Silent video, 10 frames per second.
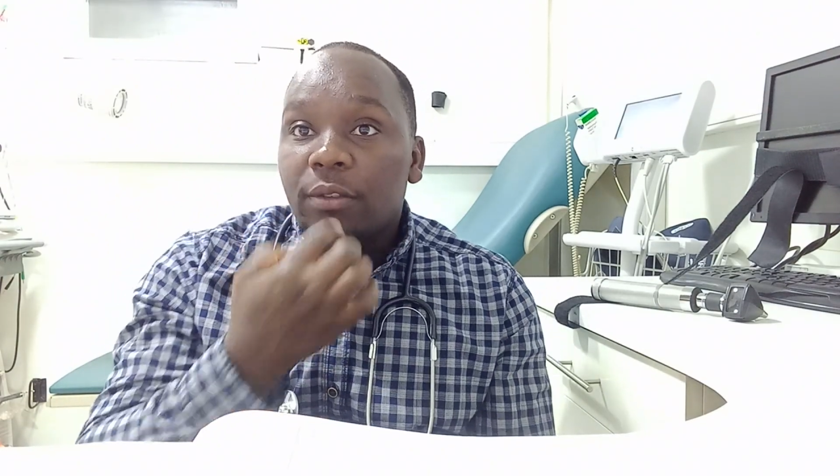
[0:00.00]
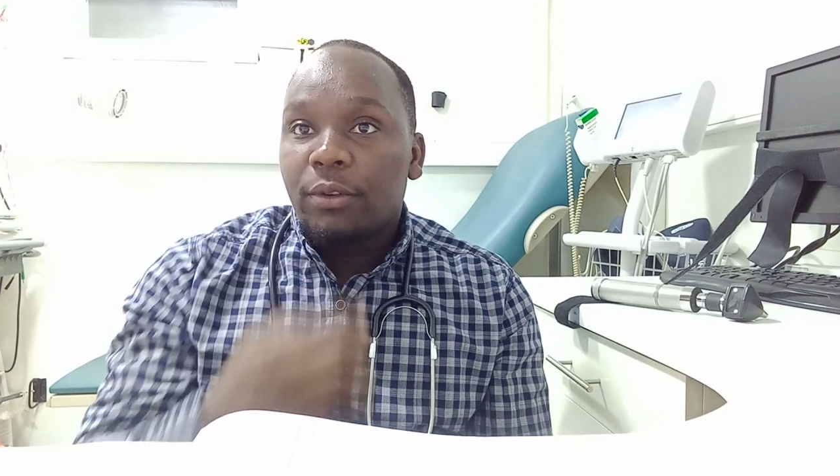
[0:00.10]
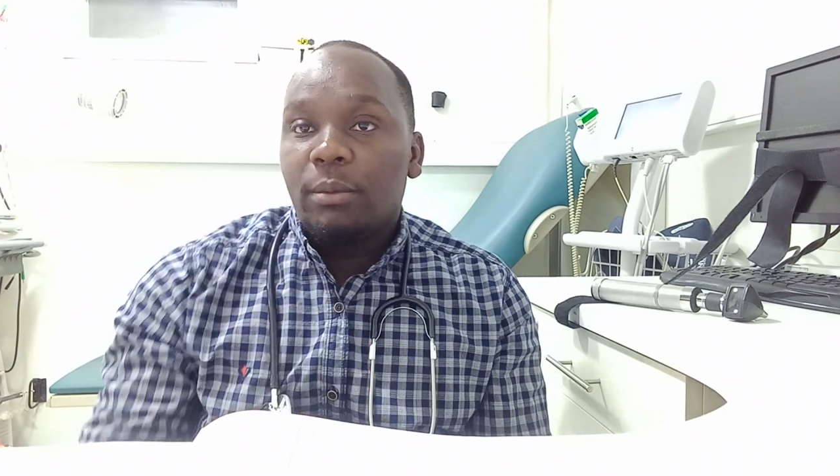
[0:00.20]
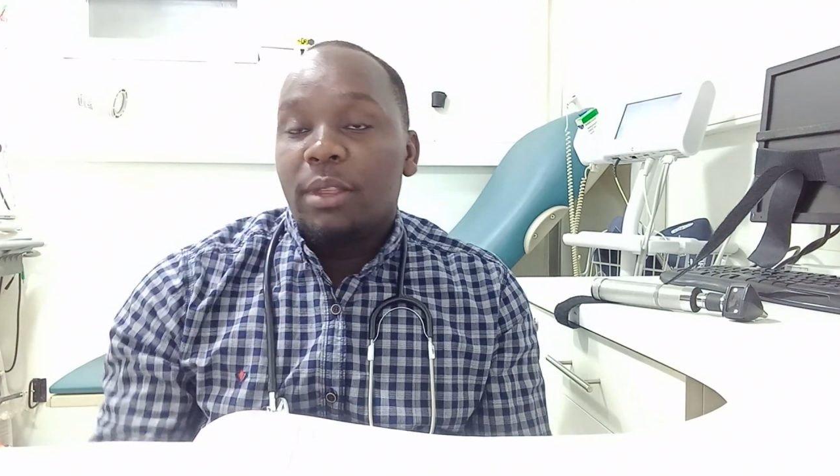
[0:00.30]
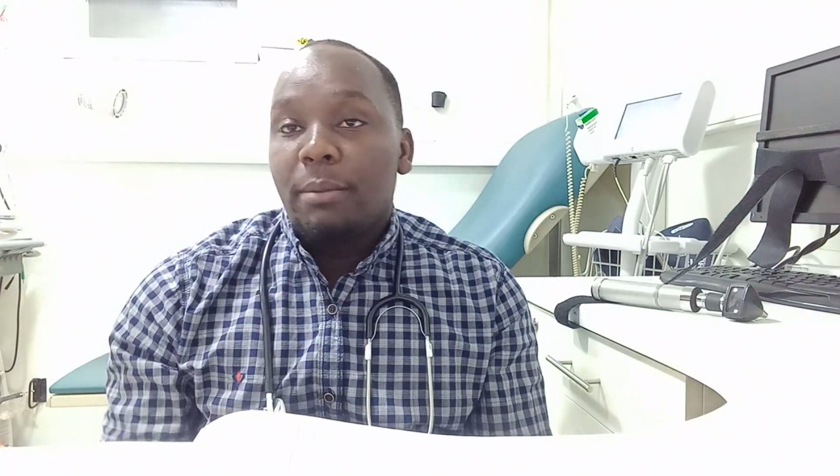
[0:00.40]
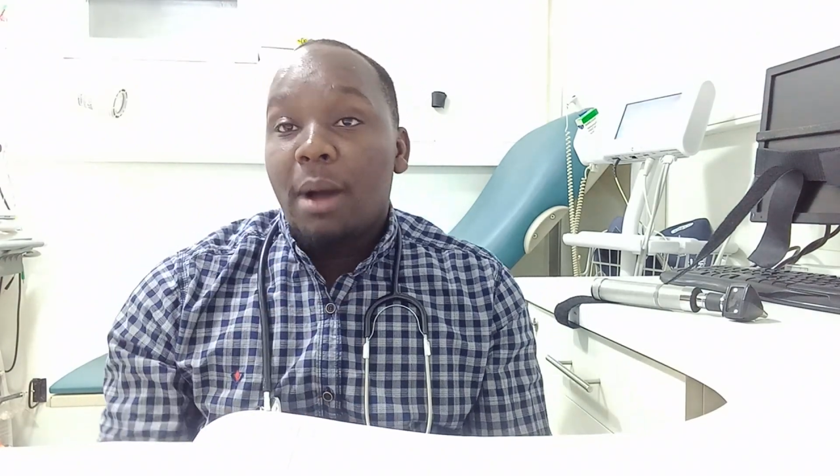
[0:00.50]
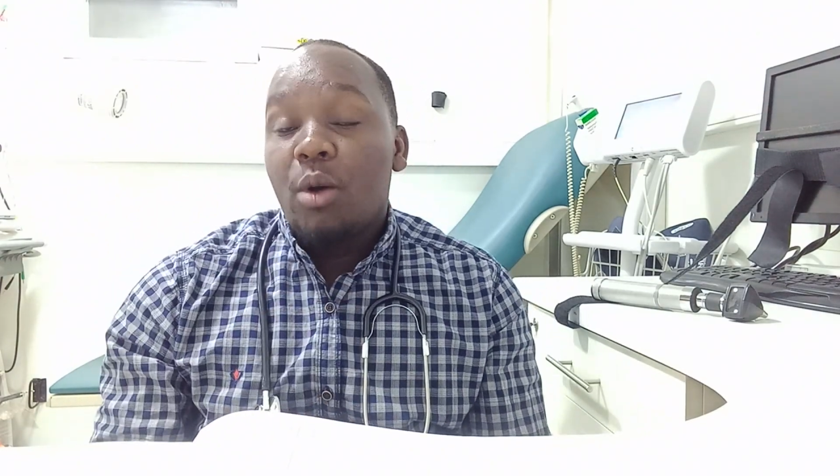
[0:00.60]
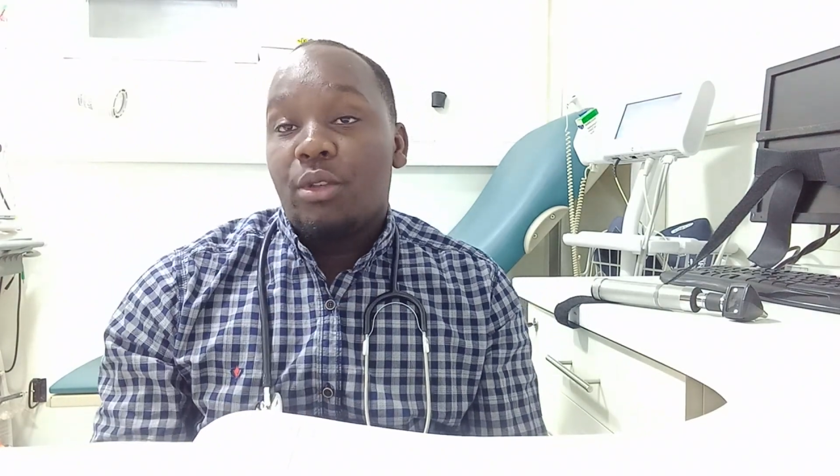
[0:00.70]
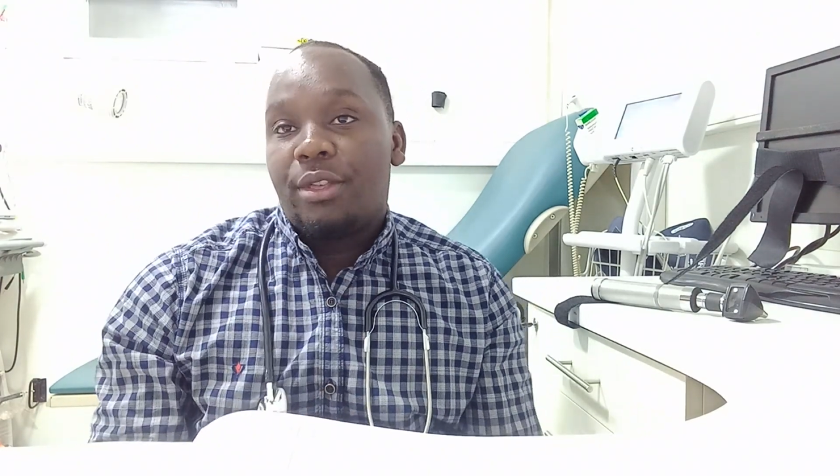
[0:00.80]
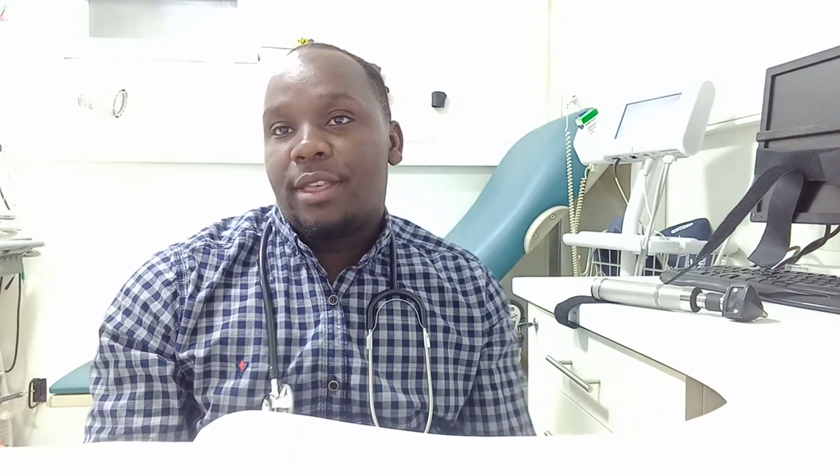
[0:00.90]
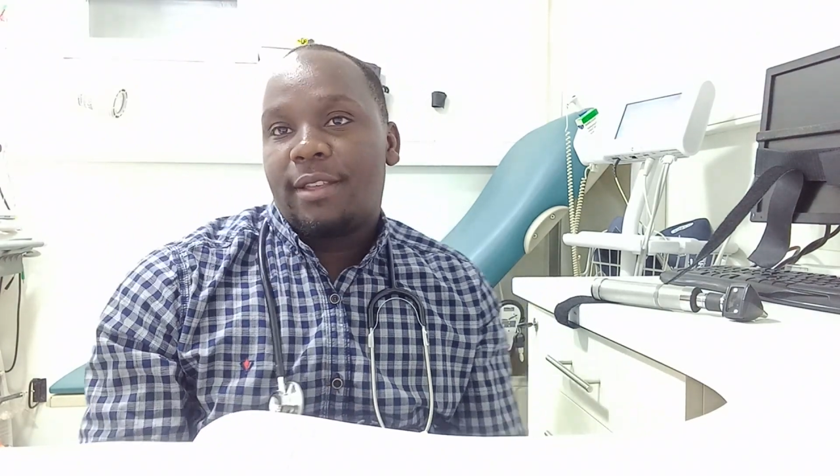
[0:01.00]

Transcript: from the mouth.